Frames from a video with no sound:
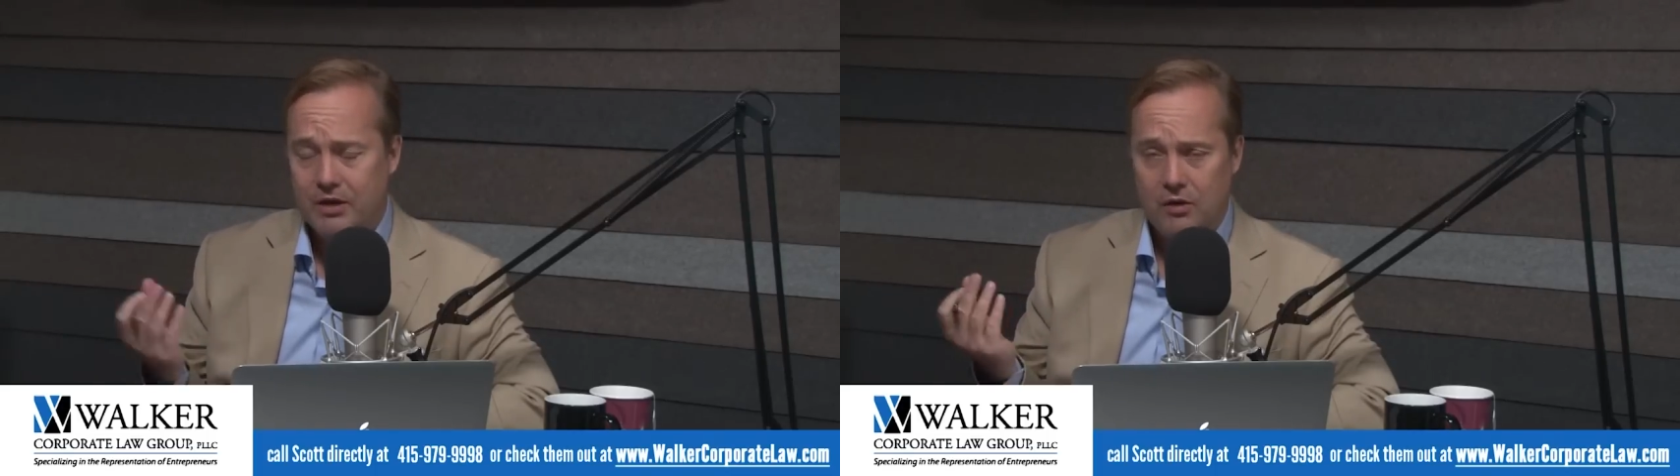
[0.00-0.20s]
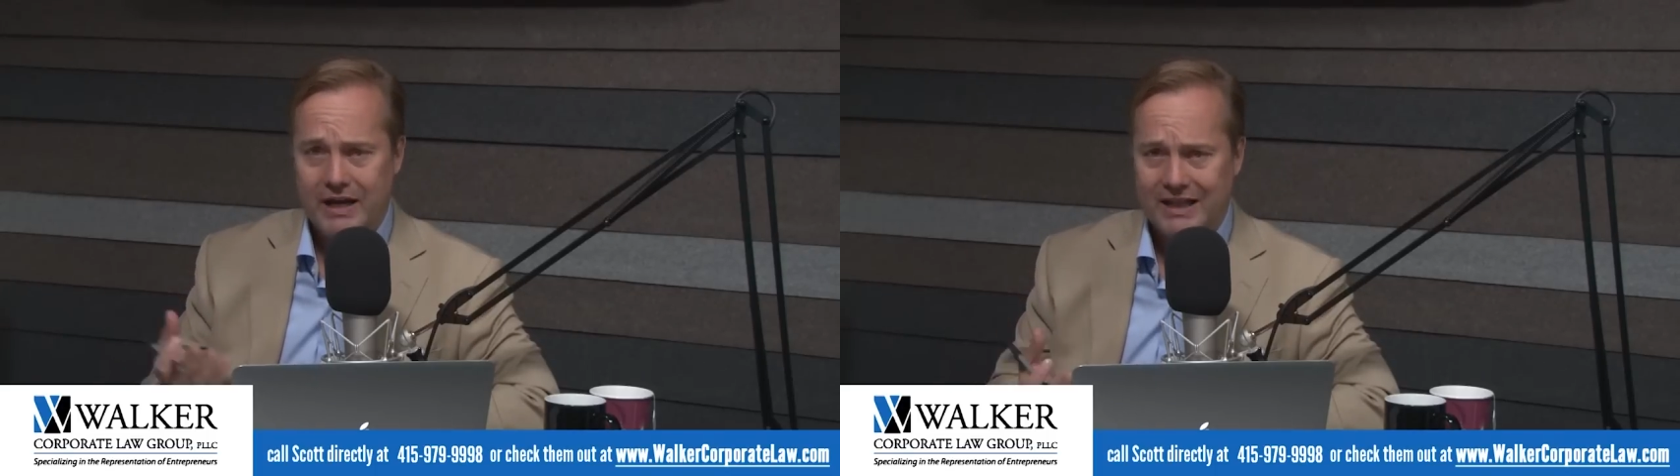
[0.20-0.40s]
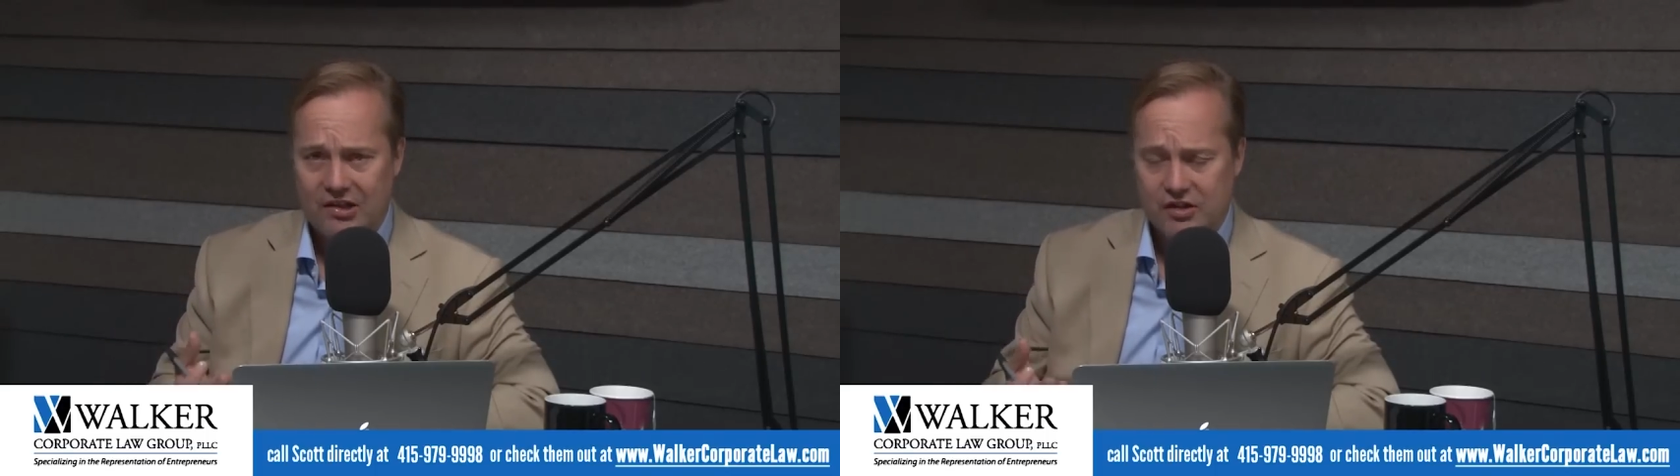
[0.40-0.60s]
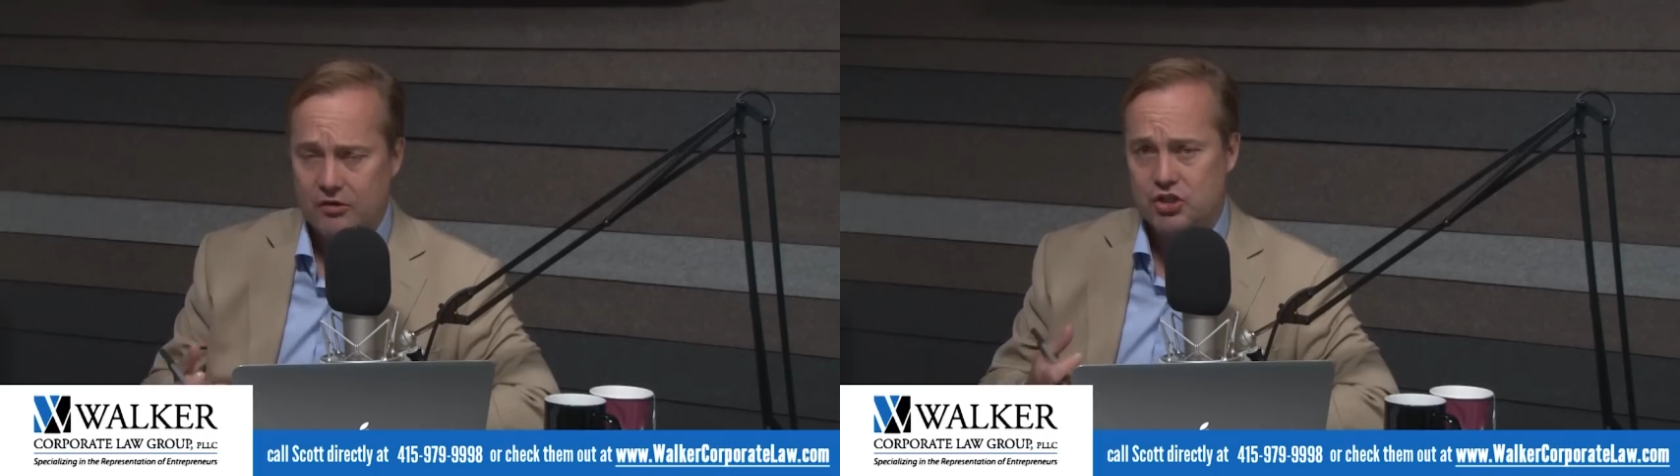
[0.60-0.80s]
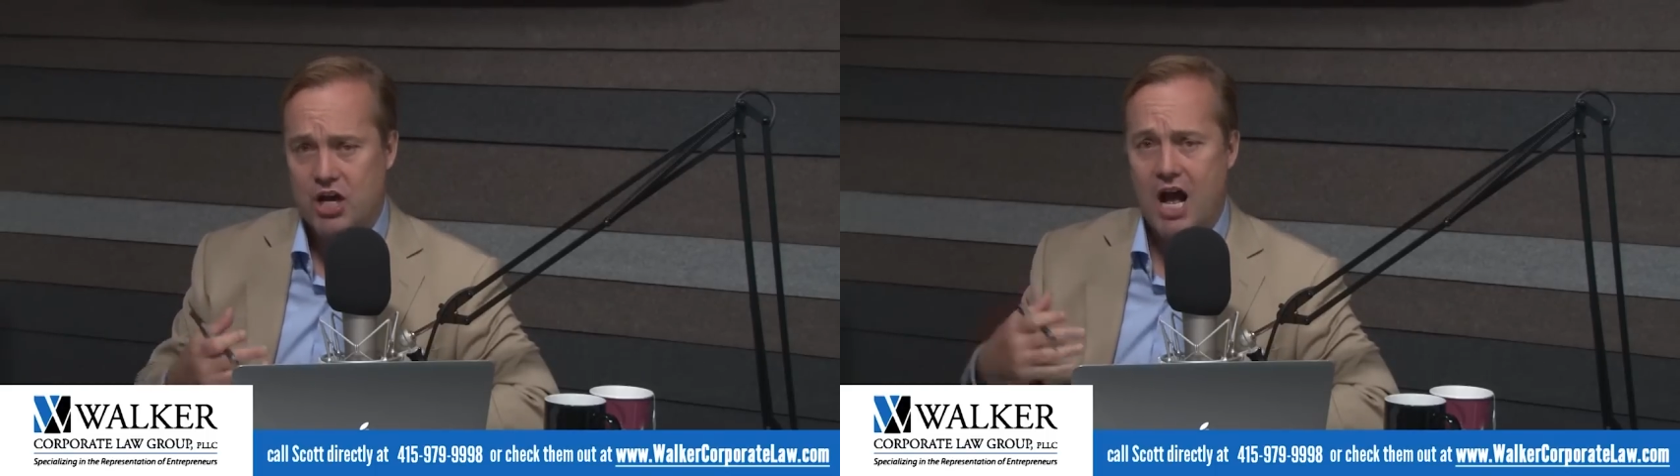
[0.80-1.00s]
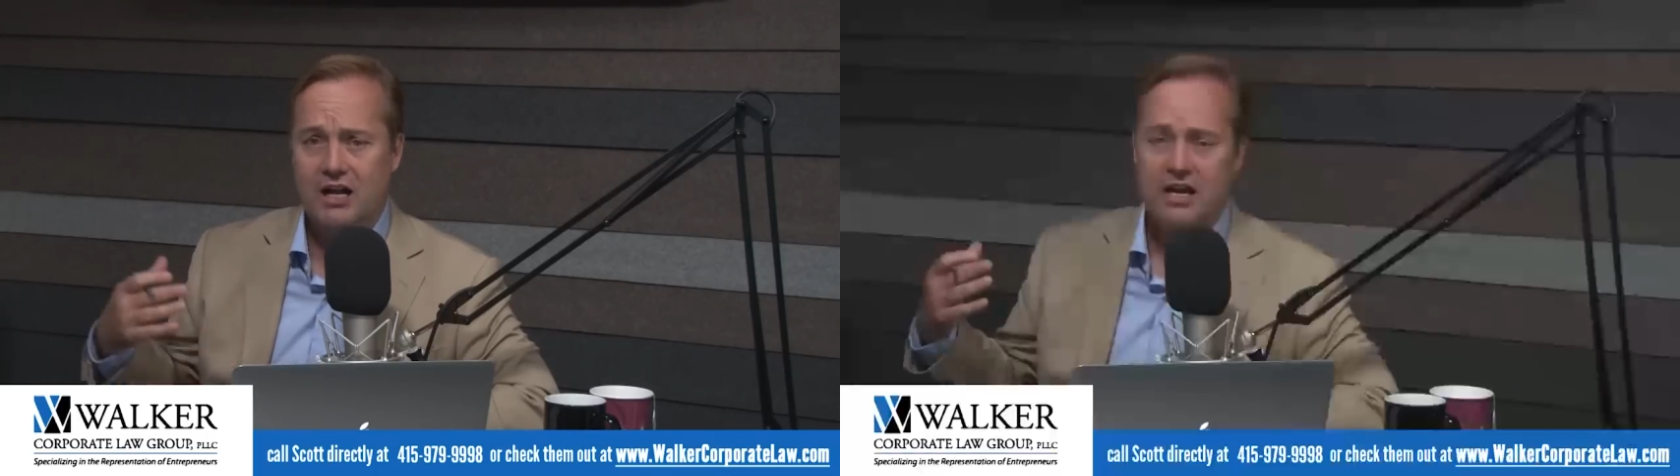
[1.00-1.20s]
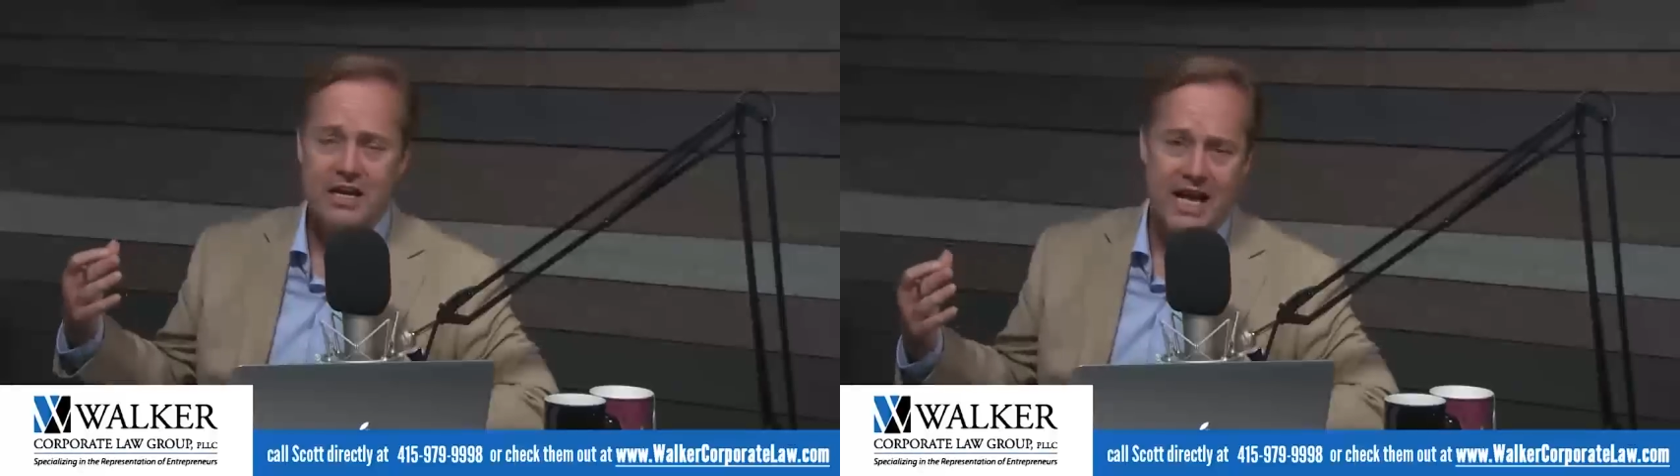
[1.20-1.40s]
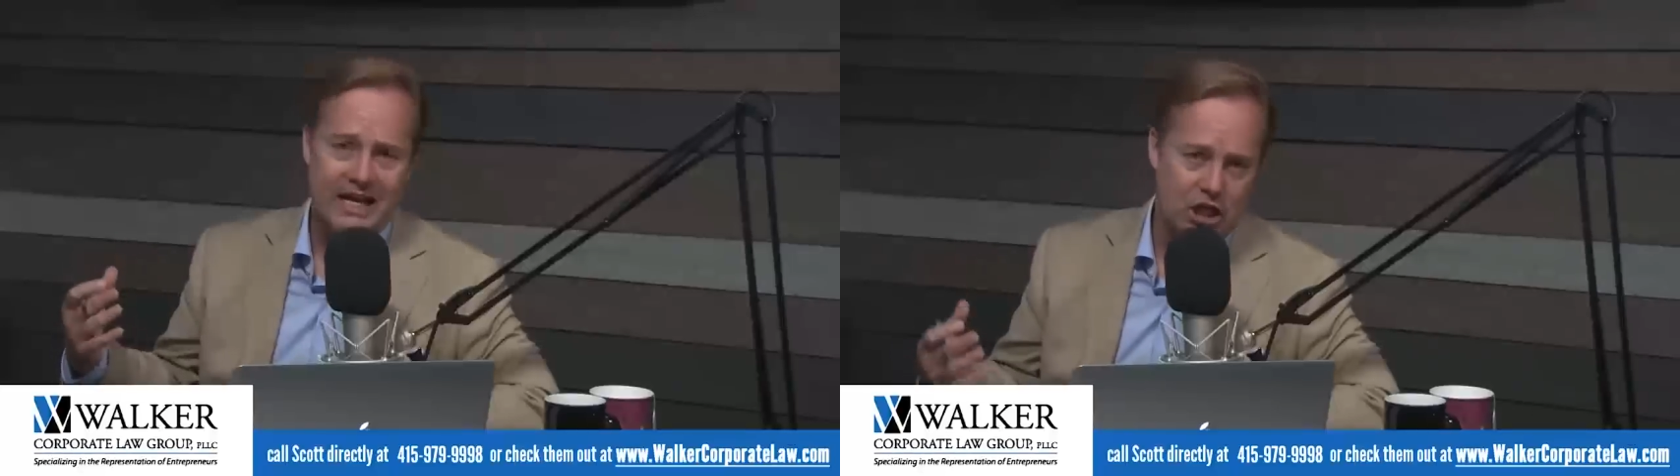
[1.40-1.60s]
you don't want to get that sticker shock and